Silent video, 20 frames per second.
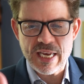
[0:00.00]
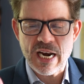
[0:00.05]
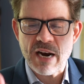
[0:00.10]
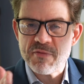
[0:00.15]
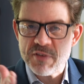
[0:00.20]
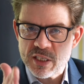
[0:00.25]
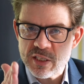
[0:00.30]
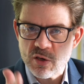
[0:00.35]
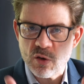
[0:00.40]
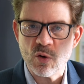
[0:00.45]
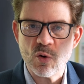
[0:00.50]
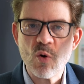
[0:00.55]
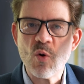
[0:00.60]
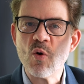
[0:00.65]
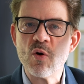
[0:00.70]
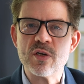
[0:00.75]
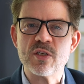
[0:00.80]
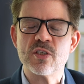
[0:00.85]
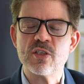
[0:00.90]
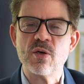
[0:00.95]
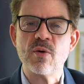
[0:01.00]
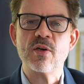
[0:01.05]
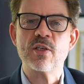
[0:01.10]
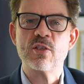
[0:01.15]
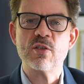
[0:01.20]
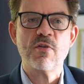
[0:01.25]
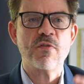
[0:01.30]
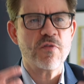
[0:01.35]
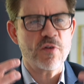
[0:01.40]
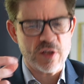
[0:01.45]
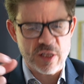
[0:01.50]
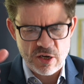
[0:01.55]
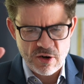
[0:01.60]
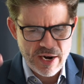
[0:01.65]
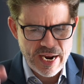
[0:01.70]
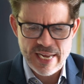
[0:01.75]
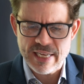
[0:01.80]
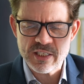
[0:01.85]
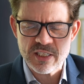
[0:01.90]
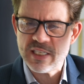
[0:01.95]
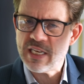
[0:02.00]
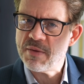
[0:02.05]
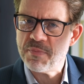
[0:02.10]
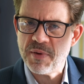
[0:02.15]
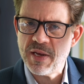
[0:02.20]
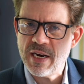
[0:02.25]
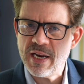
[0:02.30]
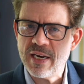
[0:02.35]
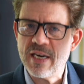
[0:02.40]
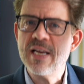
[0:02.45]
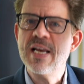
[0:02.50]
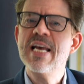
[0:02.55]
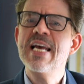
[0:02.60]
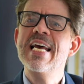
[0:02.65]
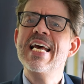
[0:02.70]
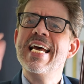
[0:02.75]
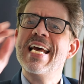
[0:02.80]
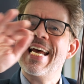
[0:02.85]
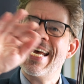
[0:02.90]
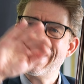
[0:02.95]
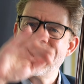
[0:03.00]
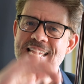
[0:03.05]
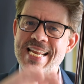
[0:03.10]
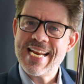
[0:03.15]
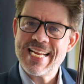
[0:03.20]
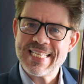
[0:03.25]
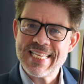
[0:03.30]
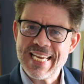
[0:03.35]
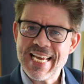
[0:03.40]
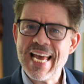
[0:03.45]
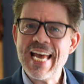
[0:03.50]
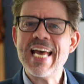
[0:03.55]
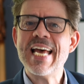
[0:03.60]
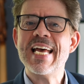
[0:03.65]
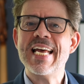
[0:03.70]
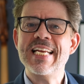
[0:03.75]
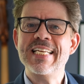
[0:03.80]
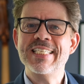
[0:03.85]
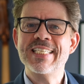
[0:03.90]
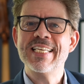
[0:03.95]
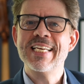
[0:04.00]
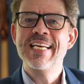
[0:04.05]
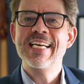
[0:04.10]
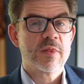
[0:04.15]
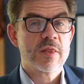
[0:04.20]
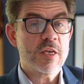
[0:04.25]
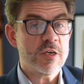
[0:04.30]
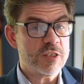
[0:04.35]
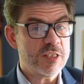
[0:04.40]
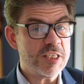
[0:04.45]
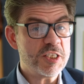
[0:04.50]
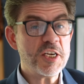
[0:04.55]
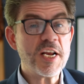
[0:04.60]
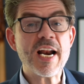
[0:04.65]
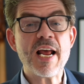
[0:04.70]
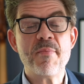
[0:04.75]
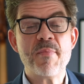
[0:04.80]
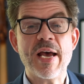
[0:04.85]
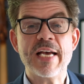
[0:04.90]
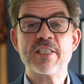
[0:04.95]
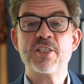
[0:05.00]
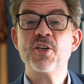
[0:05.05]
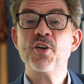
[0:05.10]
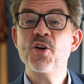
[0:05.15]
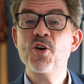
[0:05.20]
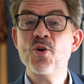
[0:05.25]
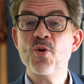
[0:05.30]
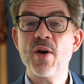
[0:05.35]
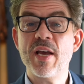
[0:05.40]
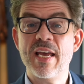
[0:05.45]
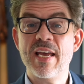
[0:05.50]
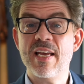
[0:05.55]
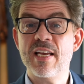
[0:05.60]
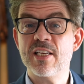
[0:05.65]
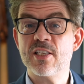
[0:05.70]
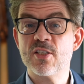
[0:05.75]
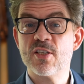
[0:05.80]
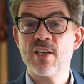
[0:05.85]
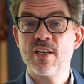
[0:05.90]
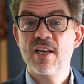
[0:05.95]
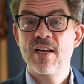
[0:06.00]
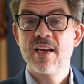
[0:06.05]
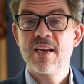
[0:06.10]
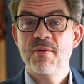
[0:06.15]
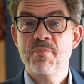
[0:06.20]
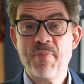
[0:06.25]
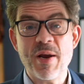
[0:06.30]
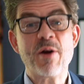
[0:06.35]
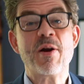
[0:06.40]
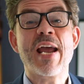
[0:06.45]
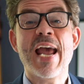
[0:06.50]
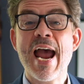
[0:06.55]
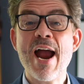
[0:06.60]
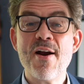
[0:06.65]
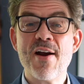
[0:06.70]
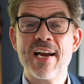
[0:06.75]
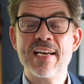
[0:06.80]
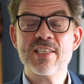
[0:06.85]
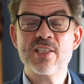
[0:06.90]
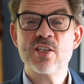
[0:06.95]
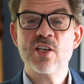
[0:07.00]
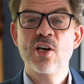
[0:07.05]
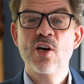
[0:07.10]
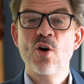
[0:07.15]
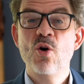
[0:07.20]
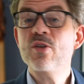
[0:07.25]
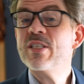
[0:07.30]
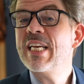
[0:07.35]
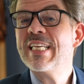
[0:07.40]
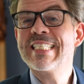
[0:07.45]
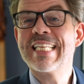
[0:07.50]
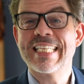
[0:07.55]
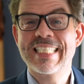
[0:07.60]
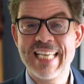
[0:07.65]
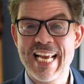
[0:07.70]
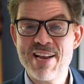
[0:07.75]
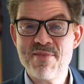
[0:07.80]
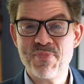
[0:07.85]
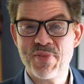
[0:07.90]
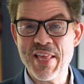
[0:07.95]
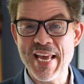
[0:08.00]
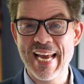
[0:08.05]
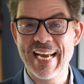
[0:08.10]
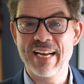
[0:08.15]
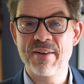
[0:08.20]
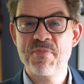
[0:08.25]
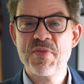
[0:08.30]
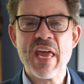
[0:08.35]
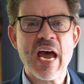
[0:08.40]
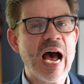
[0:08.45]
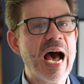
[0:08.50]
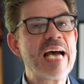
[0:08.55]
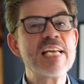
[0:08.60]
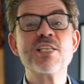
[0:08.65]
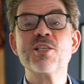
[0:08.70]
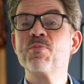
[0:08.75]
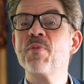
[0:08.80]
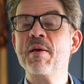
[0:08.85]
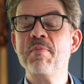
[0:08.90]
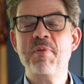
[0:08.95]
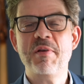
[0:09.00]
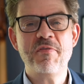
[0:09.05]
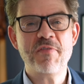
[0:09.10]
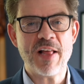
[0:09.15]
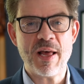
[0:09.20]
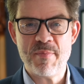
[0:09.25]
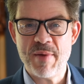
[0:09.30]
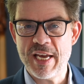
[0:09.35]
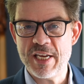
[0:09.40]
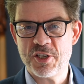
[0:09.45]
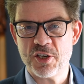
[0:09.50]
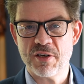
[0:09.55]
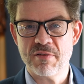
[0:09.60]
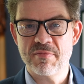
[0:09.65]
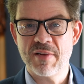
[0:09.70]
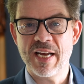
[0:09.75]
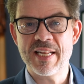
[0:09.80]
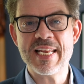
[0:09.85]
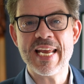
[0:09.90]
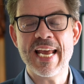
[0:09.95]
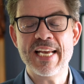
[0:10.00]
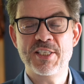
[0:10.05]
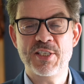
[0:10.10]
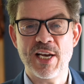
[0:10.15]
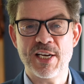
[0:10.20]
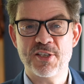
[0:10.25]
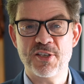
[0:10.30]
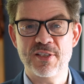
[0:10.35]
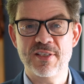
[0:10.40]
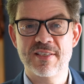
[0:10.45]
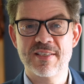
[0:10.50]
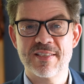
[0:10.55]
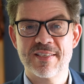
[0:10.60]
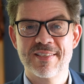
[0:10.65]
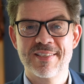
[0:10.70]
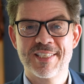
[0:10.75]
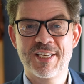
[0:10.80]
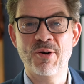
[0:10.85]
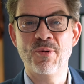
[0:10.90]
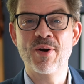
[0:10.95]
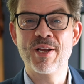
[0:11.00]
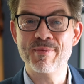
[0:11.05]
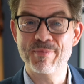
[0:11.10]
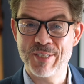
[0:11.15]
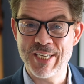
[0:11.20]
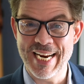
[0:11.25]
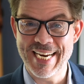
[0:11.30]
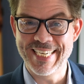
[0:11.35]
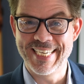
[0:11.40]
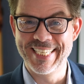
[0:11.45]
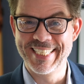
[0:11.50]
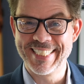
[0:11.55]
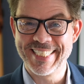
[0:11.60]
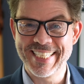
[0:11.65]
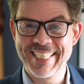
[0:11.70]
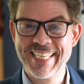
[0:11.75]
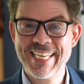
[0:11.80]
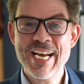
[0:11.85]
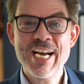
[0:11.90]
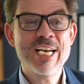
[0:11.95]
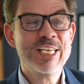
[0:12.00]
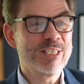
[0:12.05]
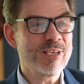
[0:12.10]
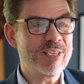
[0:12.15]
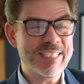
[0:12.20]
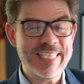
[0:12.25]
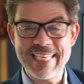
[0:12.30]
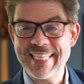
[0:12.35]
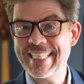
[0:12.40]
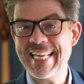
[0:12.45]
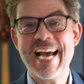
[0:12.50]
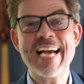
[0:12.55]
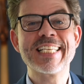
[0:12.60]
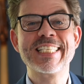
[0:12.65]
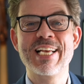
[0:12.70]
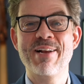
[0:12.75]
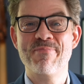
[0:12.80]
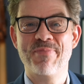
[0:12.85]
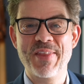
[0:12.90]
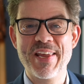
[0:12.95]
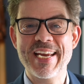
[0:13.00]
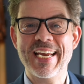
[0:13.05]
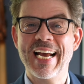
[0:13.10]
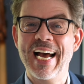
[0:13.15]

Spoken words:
at every single chord and so on and so forth, and your head's deep in it. And then at the end, there's the Jedi Master, who is Barry Harris, who says the same thing. I just played B flat major on the A sections to rhythm changes. So it's the exact same thing